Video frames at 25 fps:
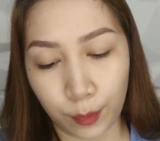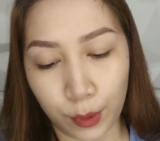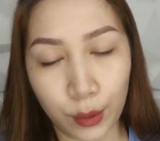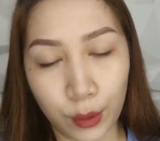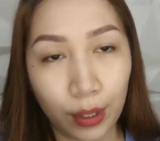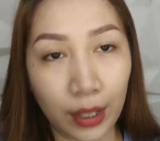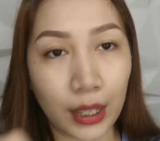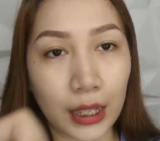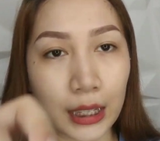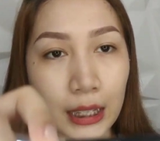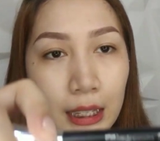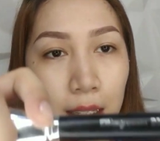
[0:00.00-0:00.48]

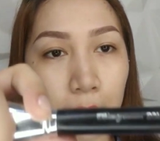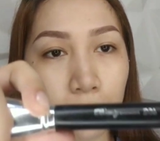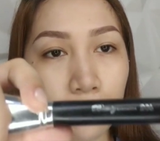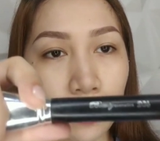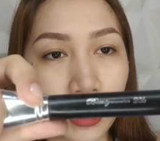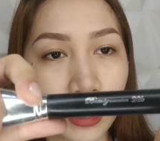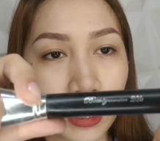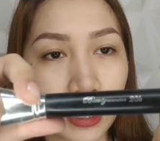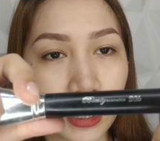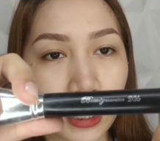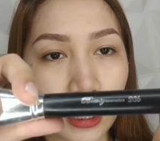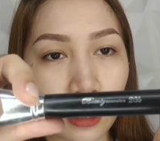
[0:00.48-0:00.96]
Beauty
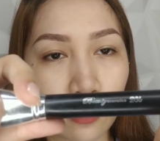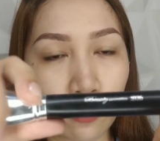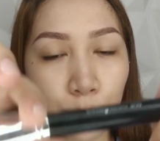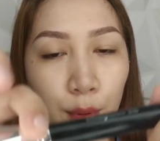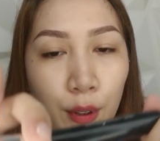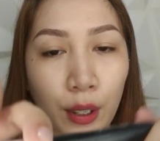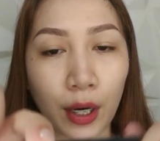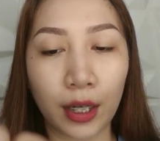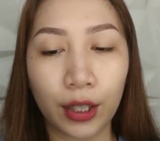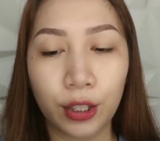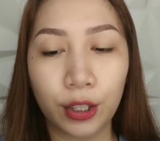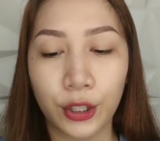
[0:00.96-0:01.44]
Cosmetics
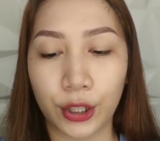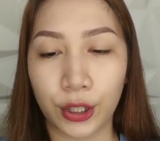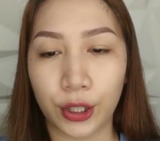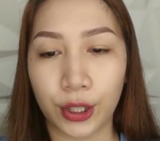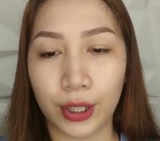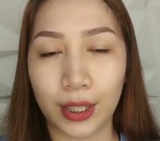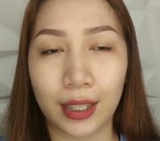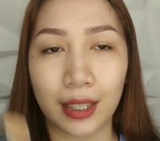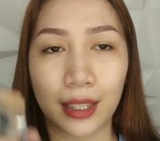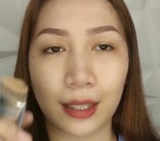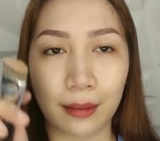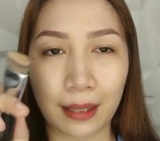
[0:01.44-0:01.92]

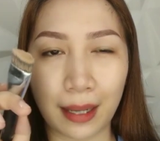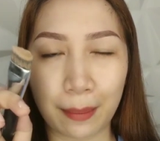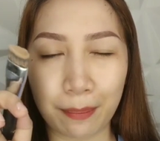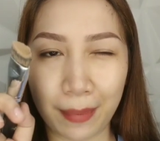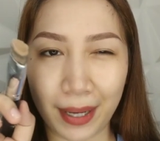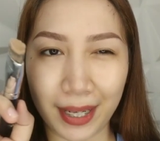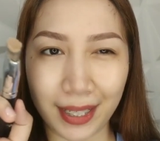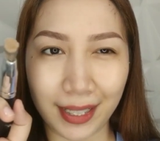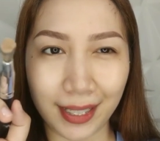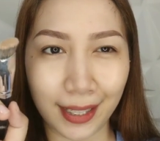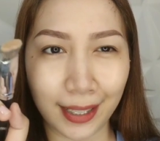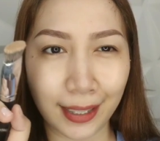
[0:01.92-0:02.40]
brush. It's
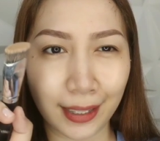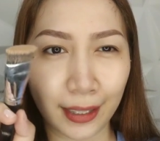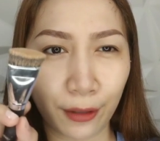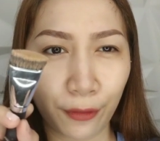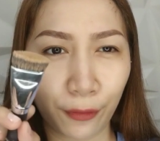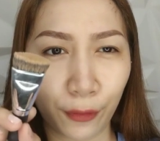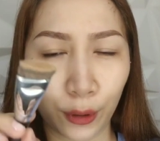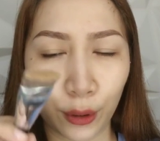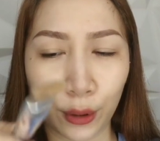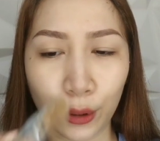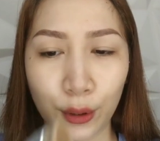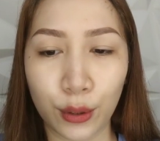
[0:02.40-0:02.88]

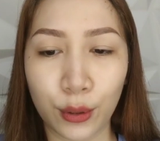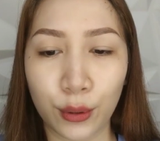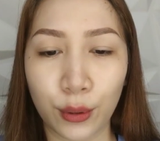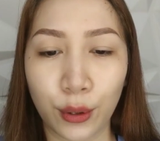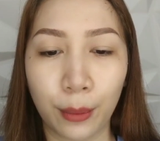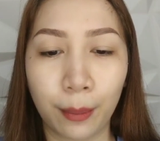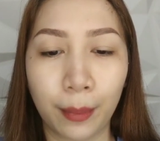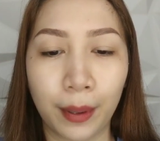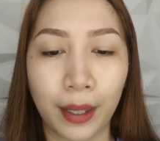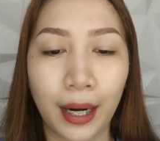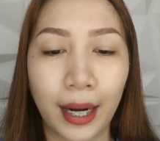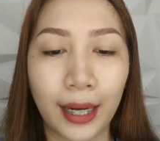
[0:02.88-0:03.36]
basically for
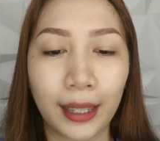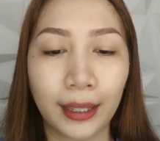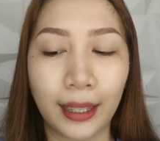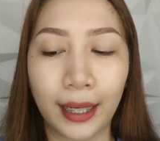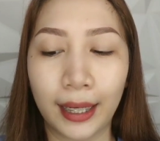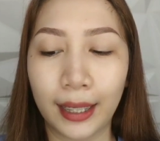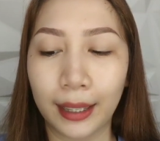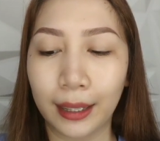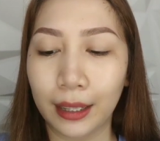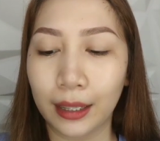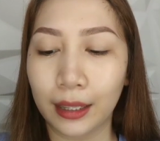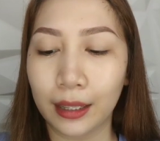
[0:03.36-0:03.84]
contour, but I
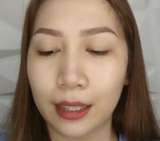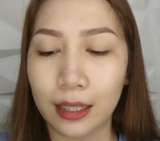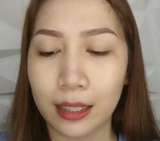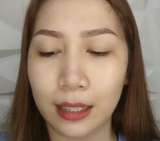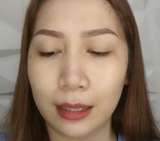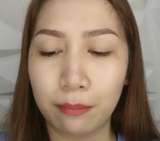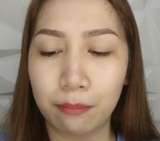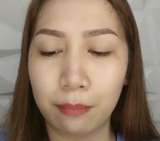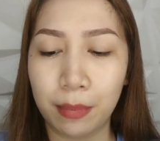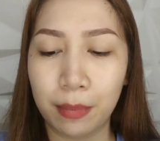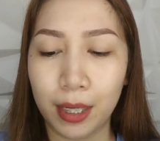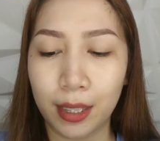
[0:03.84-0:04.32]
like it
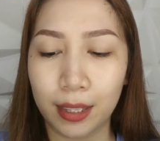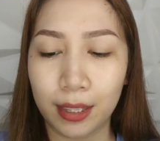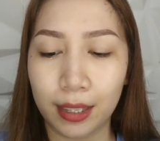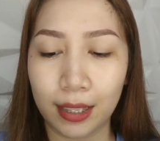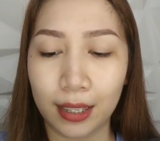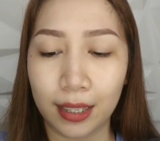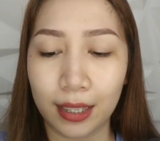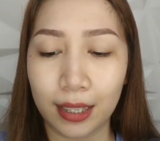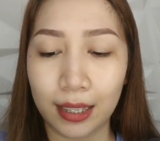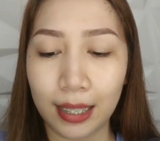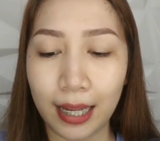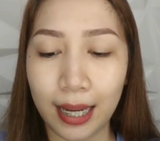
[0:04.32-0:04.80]

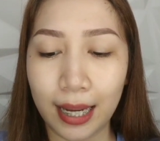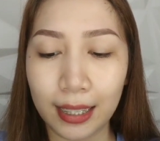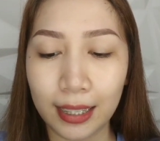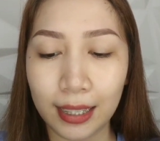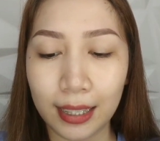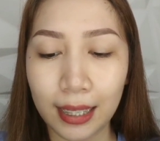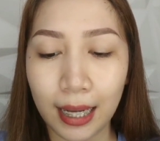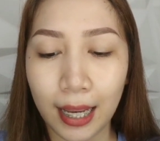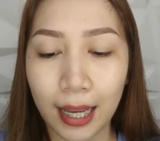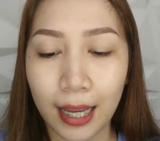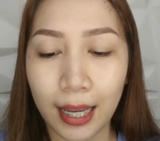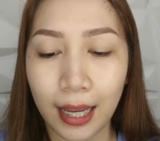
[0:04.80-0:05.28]
because it's
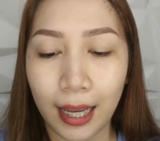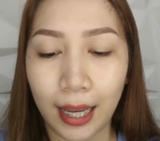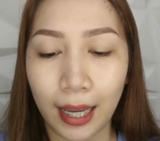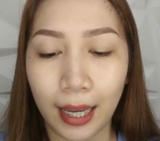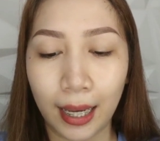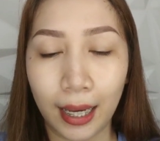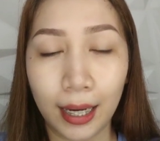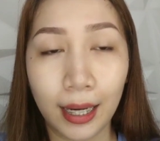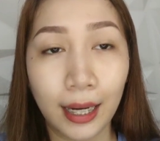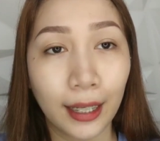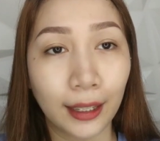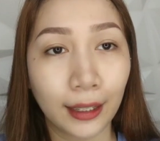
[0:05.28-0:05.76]
dense,
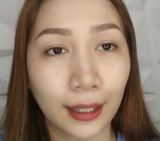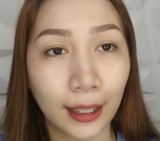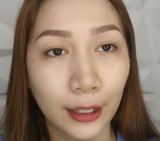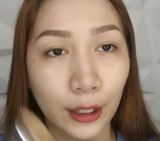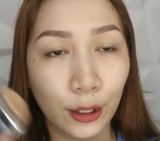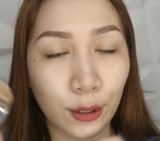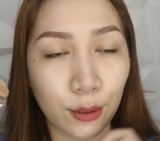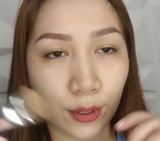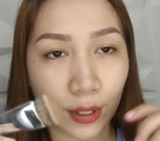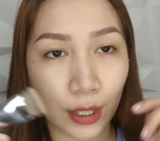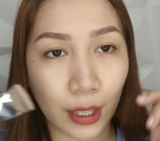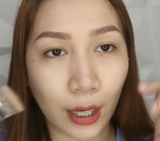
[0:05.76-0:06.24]
and I
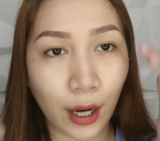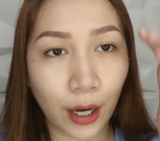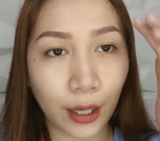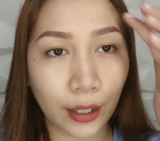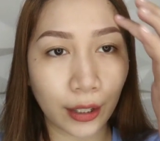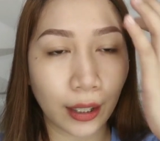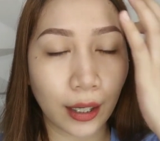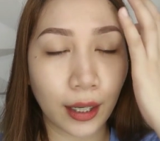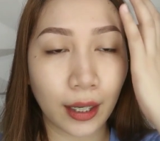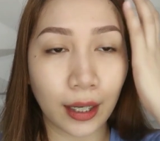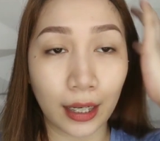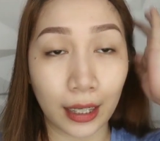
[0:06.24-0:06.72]
like
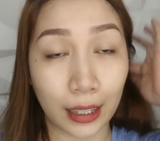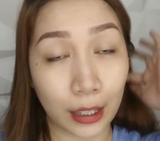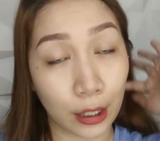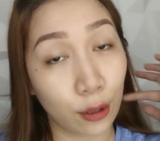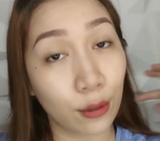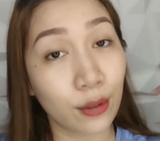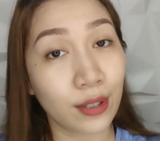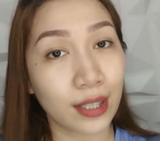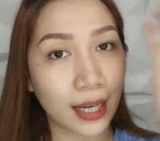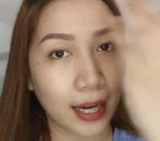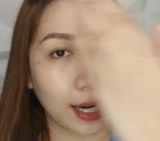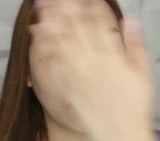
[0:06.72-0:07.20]

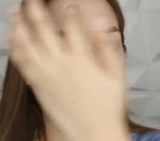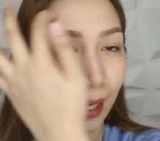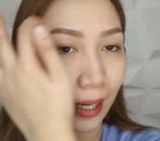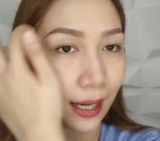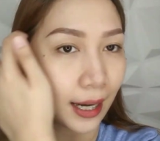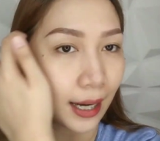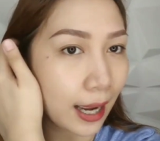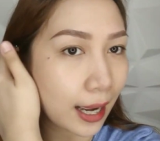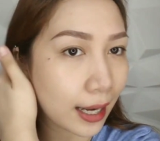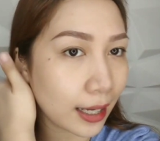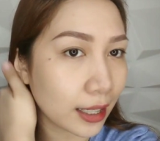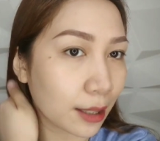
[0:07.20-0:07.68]
using
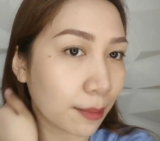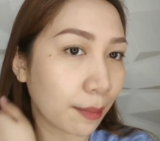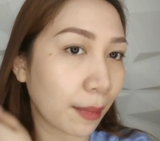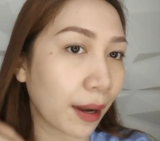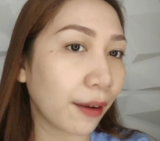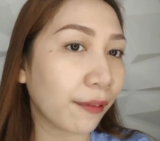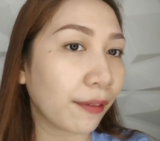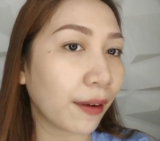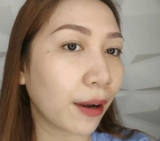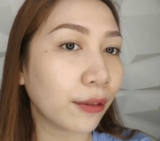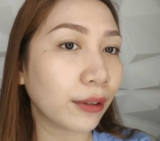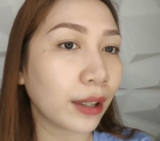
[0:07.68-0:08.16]
it as
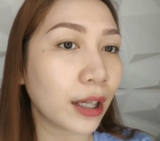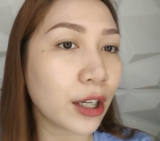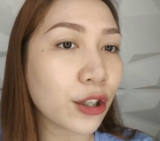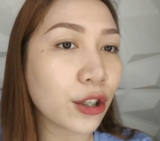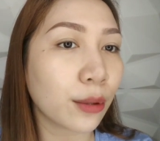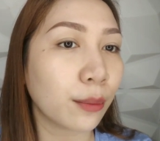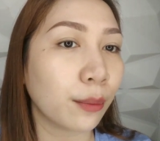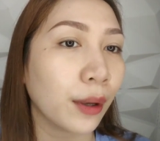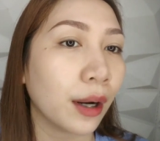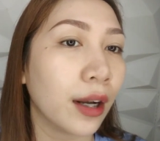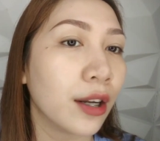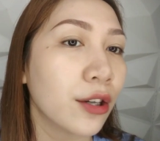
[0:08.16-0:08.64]
my
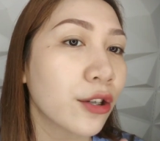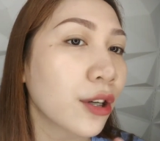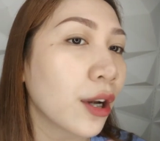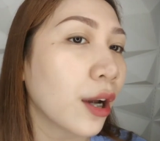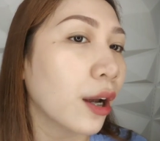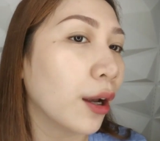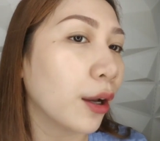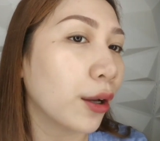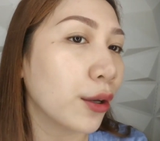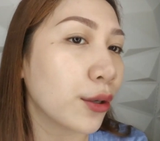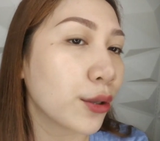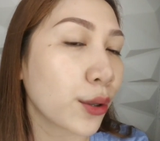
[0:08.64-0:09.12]
foundation
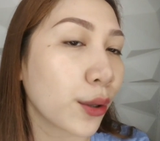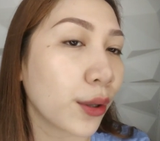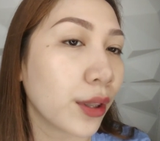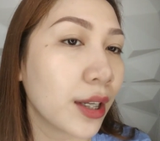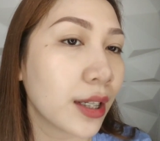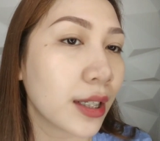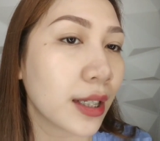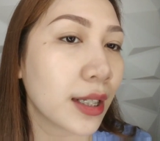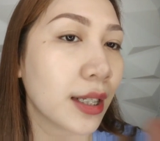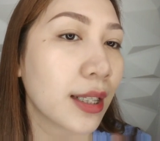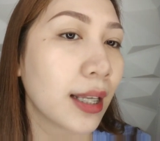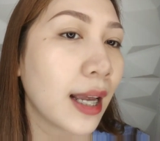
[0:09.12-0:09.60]
brush. So
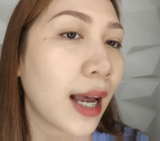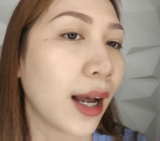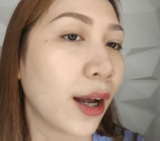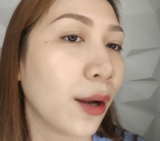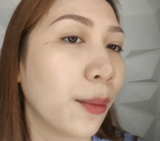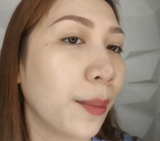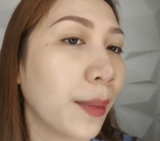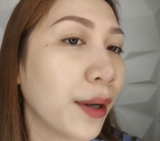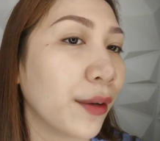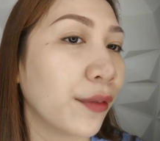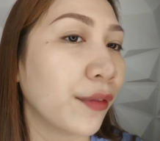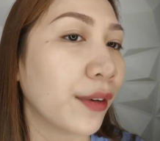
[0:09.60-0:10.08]
this is
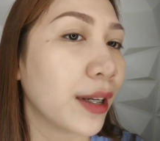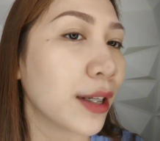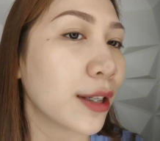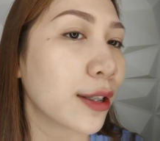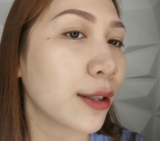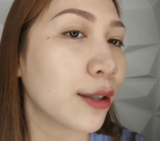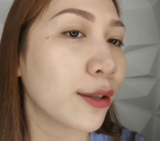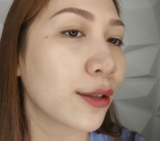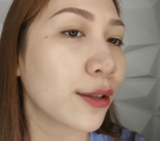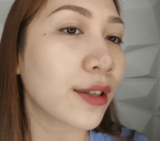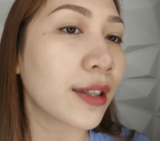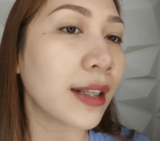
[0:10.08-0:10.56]
how my
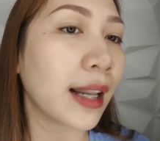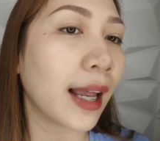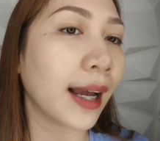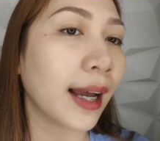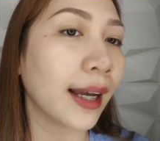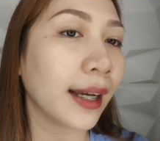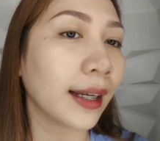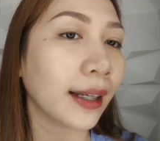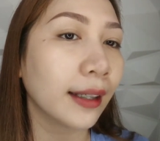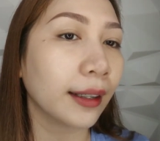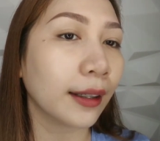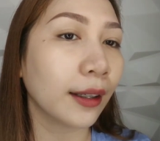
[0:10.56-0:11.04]
face looks
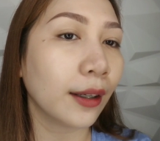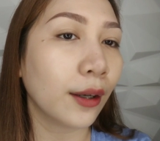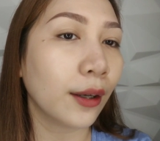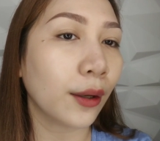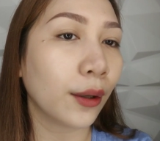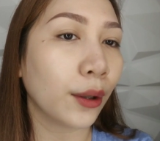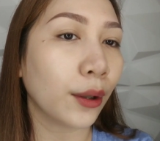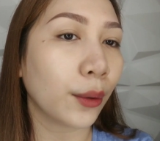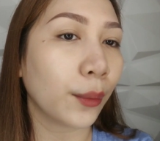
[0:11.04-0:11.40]
like